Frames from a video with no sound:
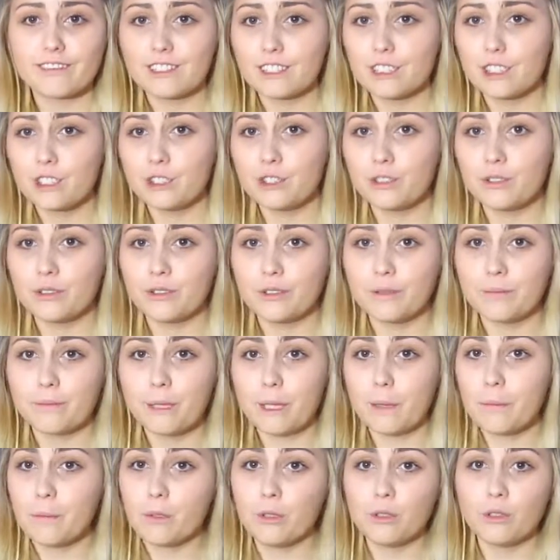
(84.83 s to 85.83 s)
to
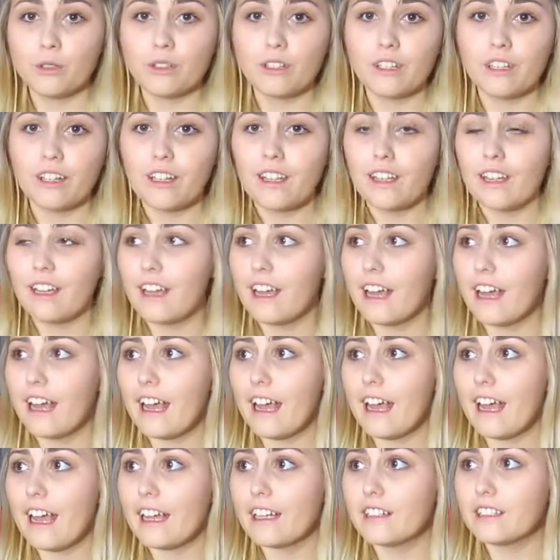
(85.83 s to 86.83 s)
people
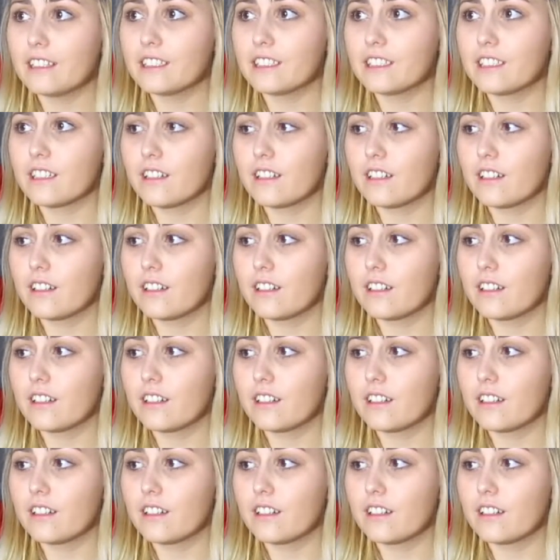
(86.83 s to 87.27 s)
as...